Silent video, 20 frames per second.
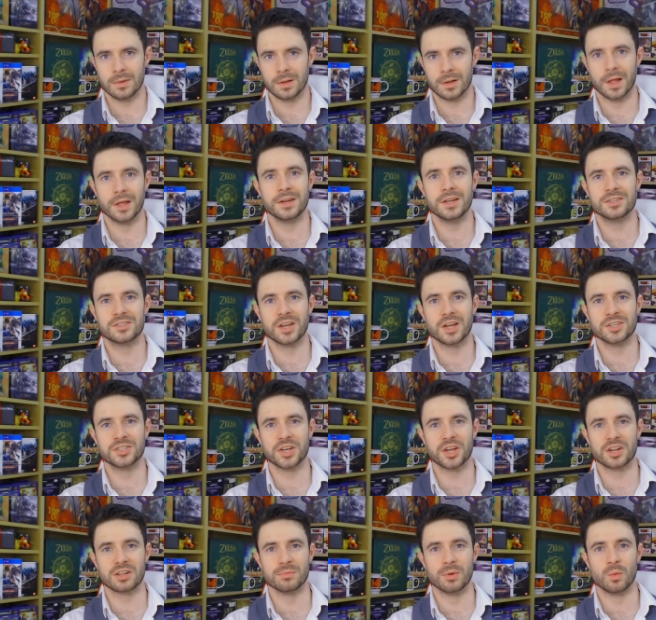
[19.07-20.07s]
Ladies and
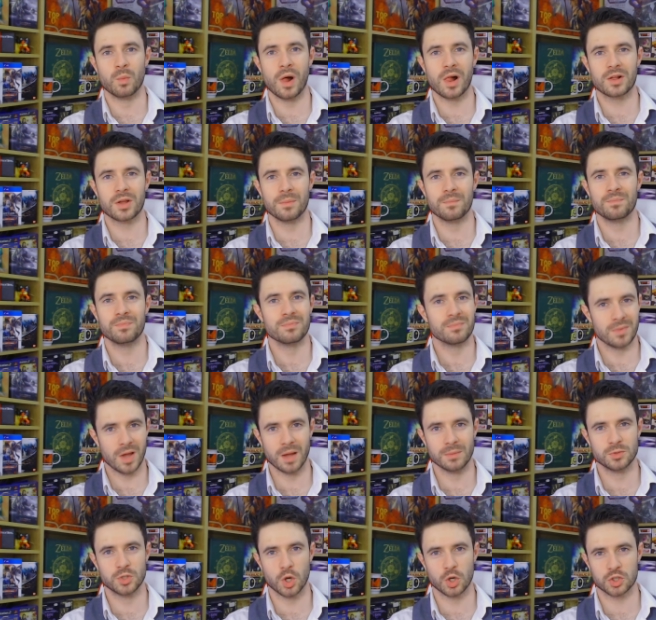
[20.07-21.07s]
gentlemen, welcome.
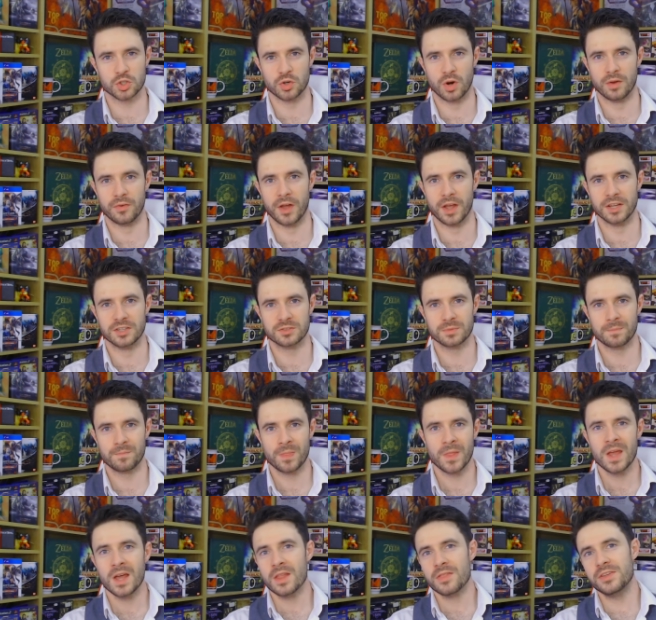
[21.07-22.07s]
I'm Josh Drive Hayes.
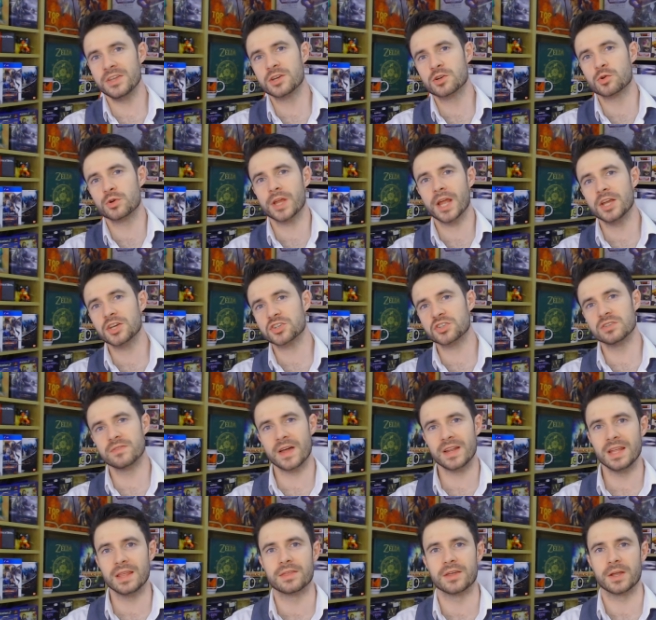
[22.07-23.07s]
The creation of
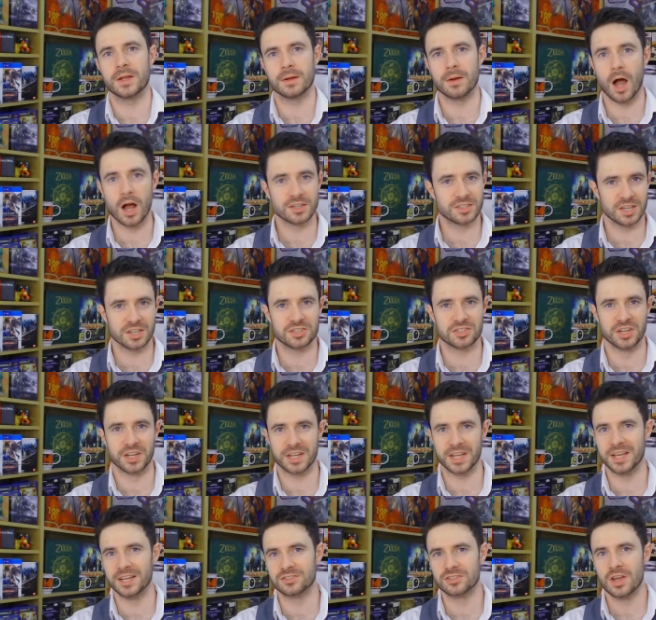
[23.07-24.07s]
anything artistic
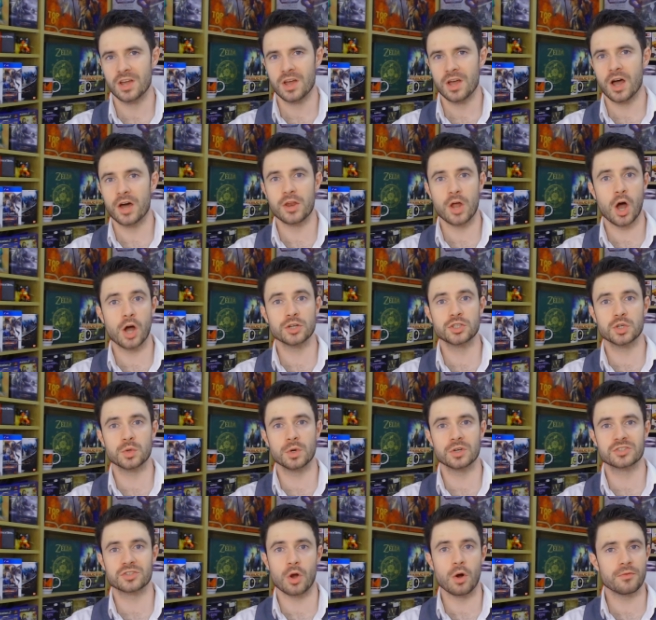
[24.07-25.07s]
is an
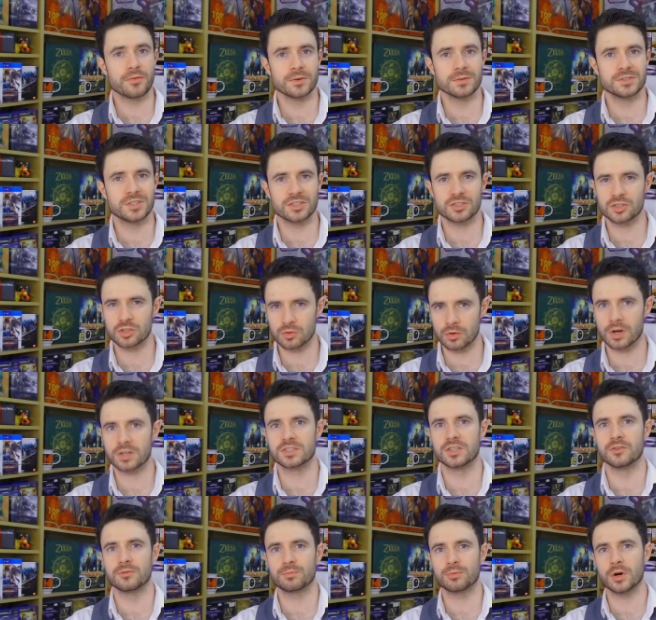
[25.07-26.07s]
arduous, often
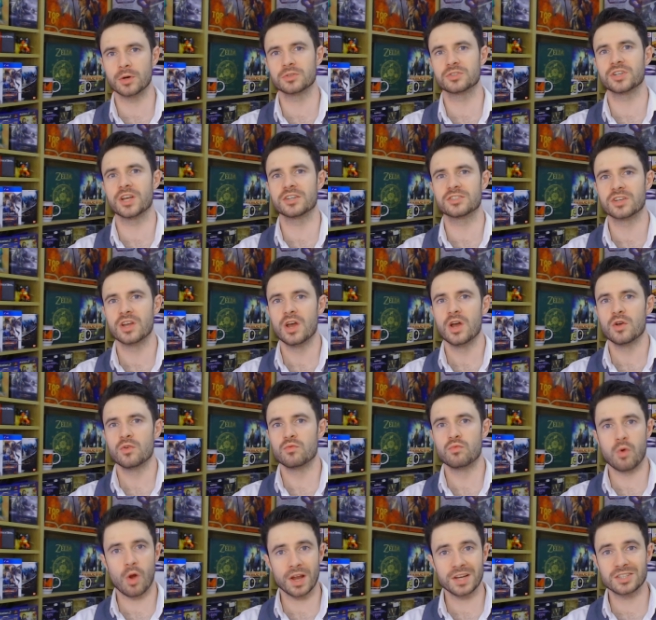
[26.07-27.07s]
destructive process
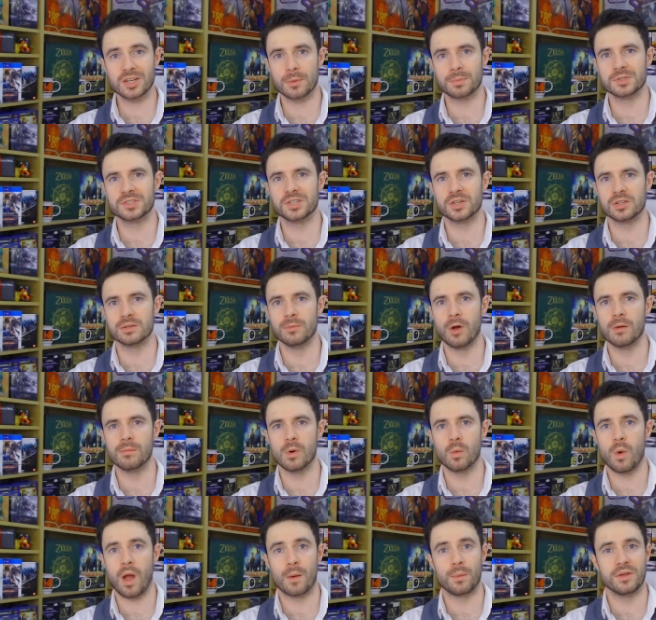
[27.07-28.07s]
right up until the
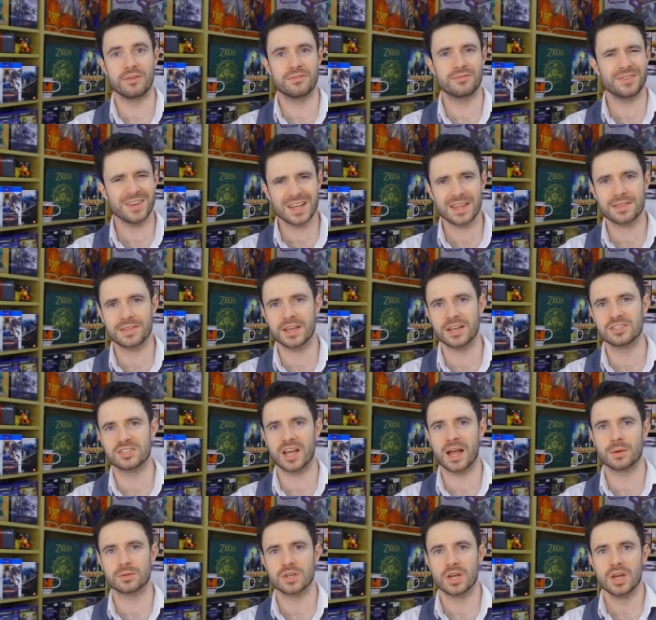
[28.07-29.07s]
moment where we figure things
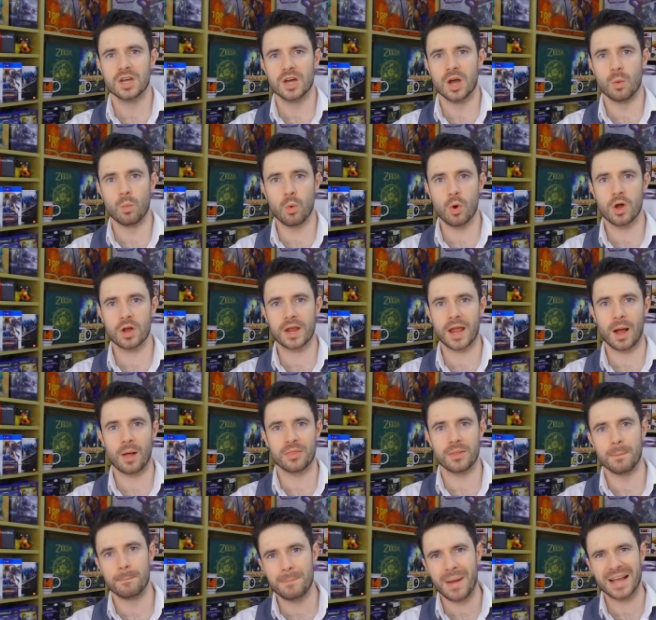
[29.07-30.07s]
out and work out
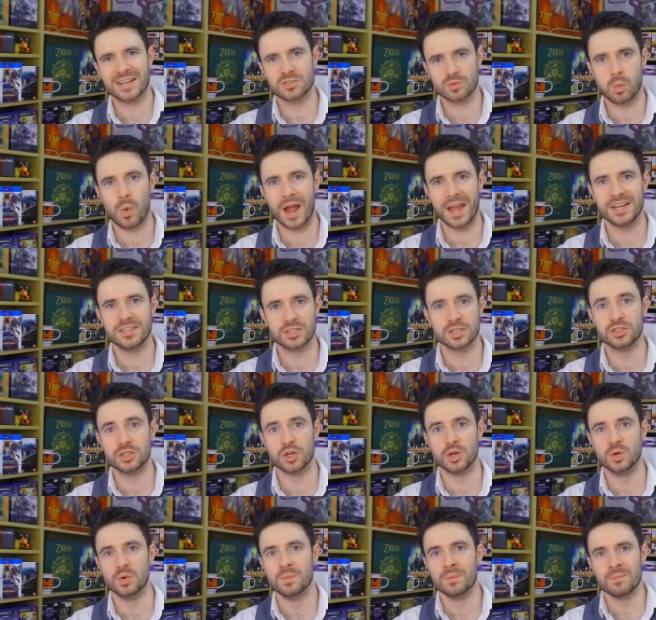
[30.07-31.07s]
the best way to
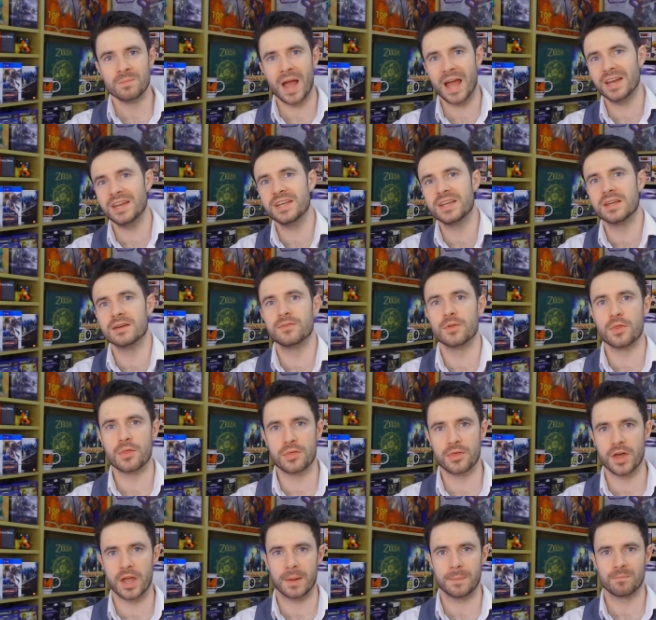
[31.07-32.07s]
do any given thing.